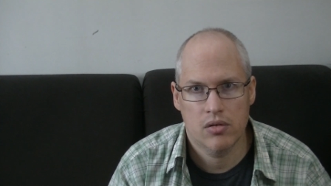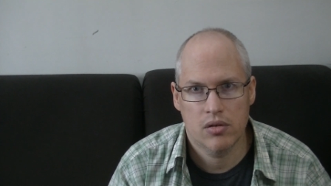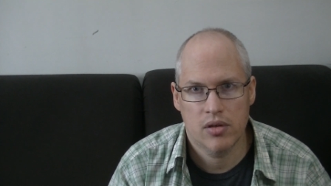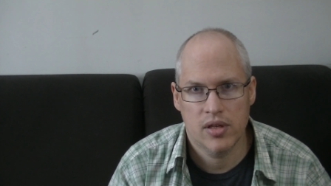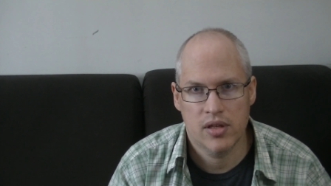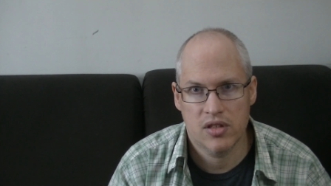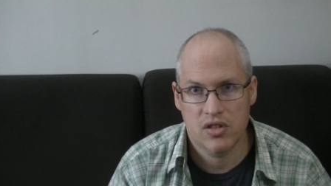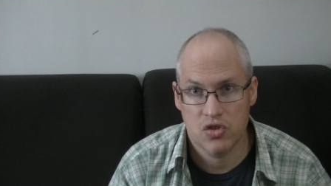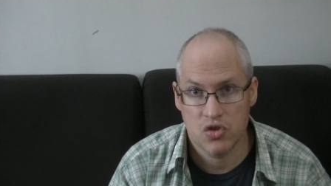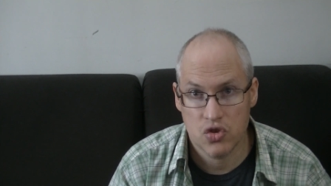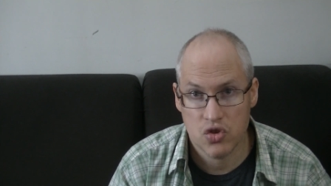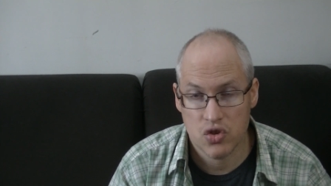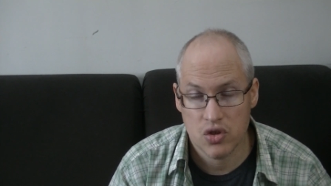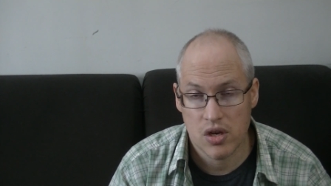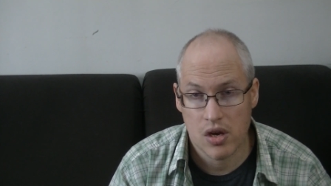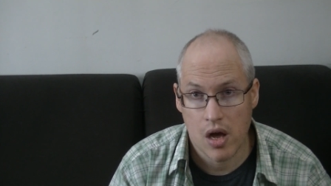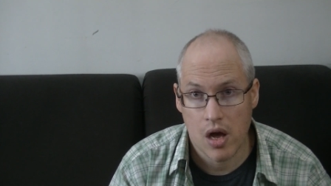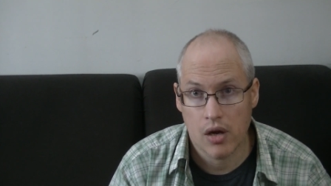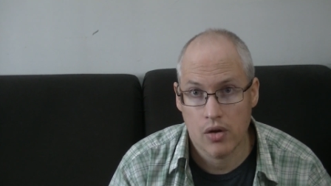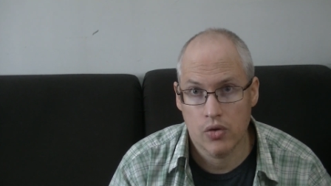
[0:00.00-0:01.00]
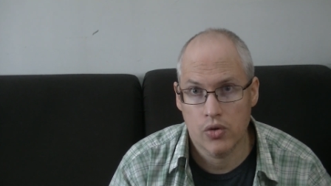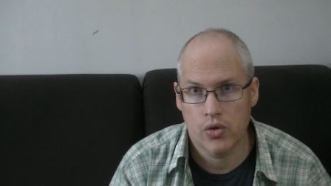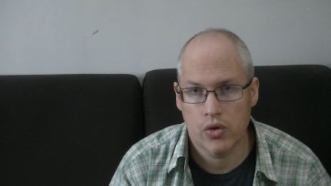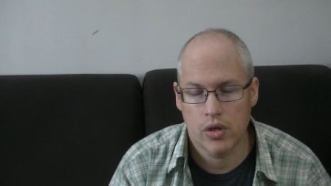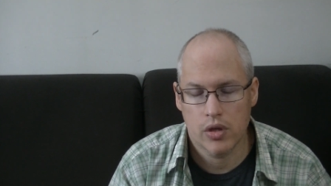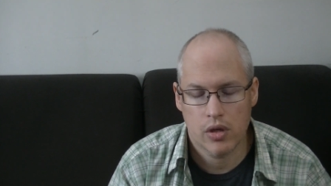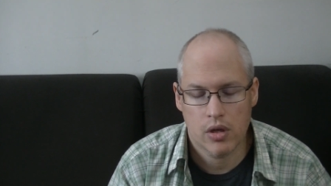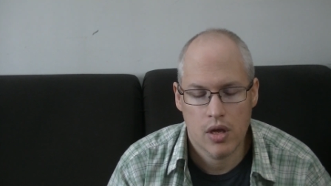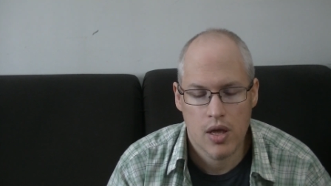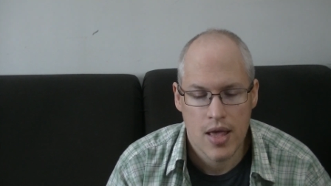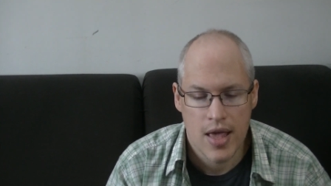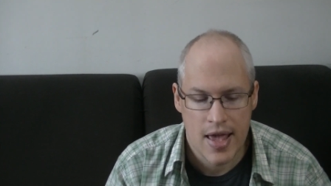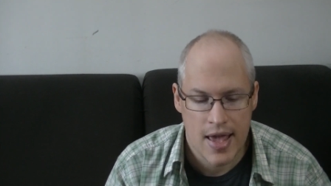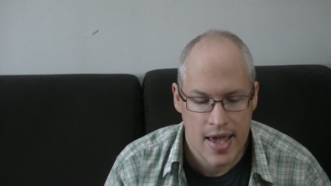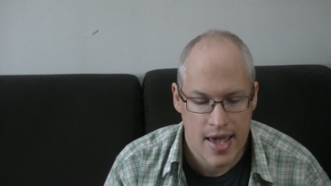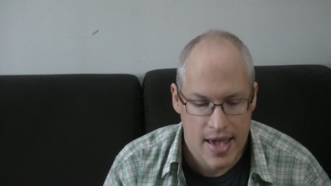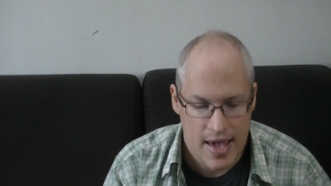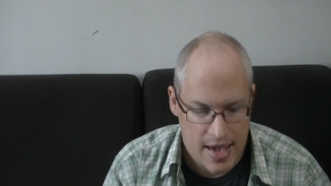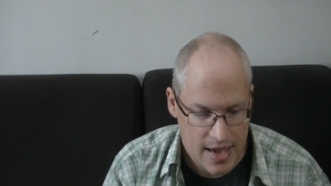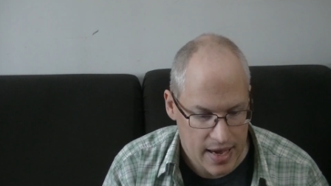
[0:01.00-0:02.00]
it's just not good,
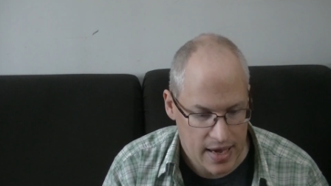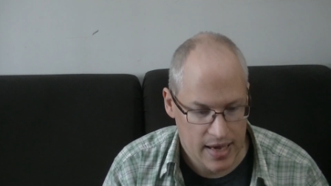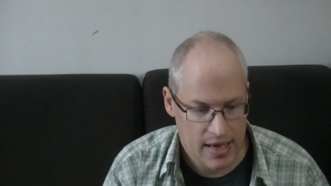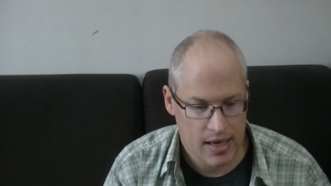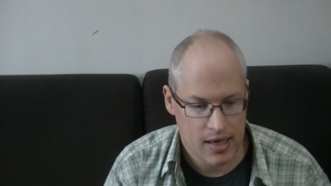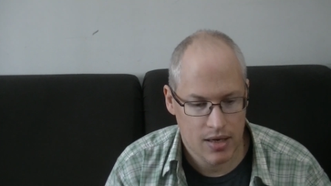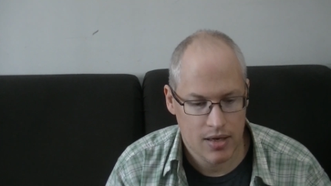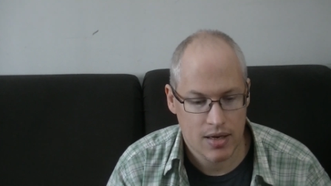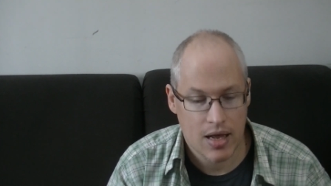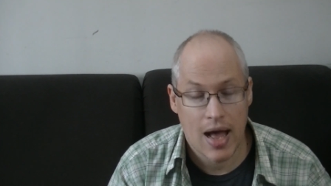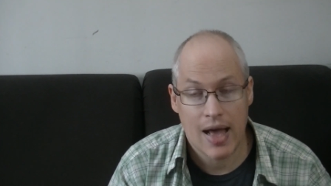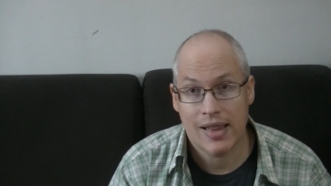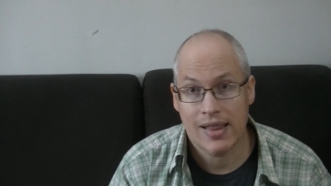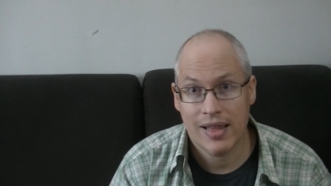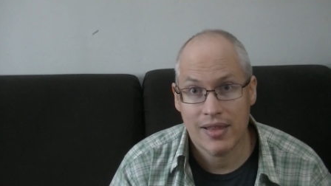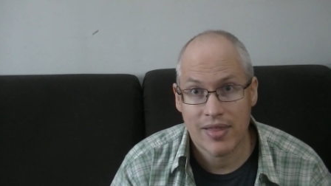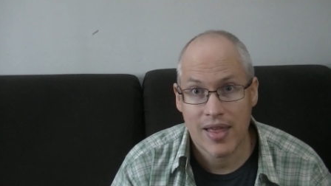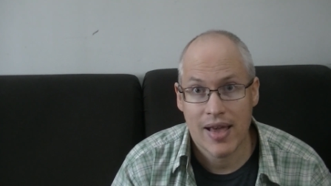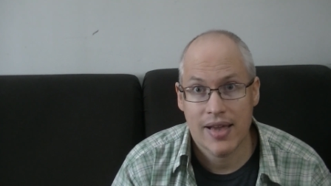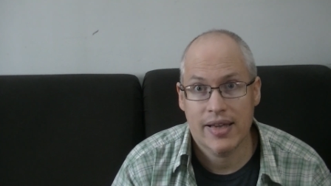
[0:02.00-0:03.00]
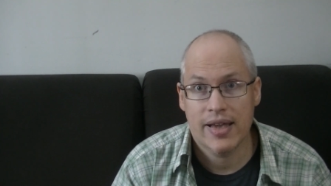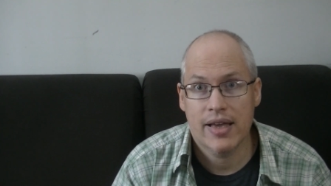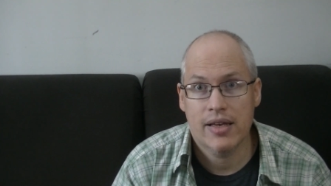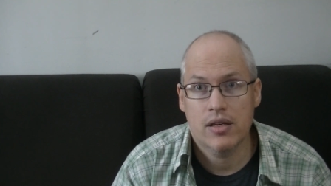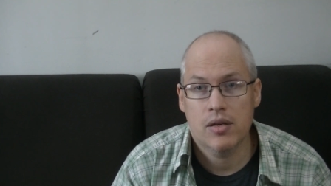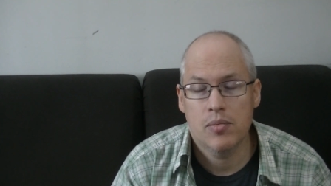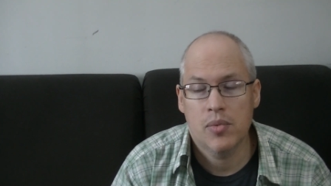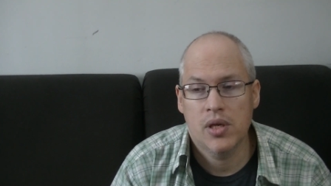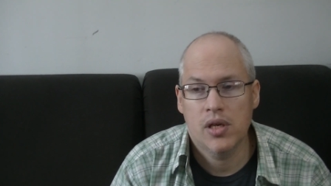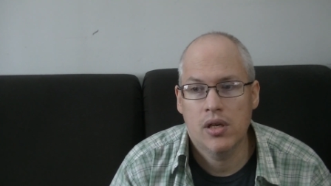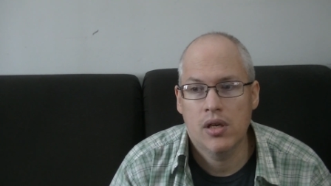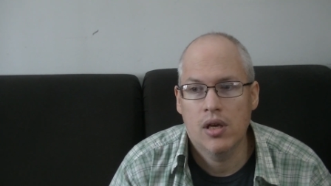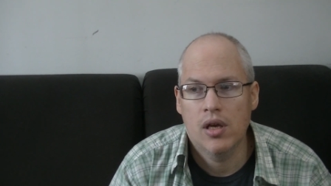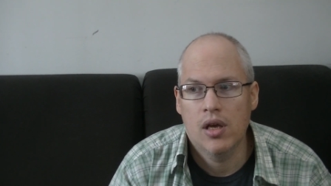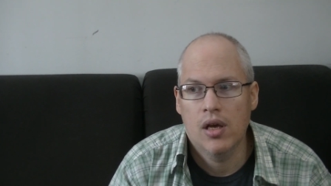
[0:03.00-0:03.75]
and I let that get to me.